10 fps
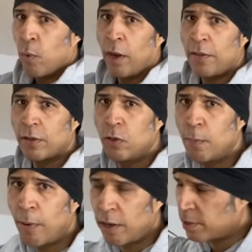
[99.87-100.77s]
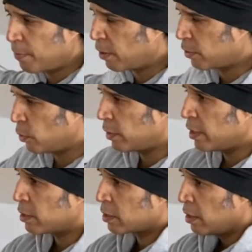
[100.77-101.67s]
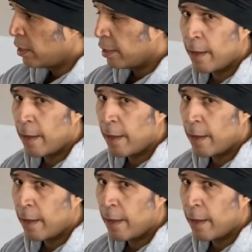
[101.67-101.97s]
One of the cool parts about doing this,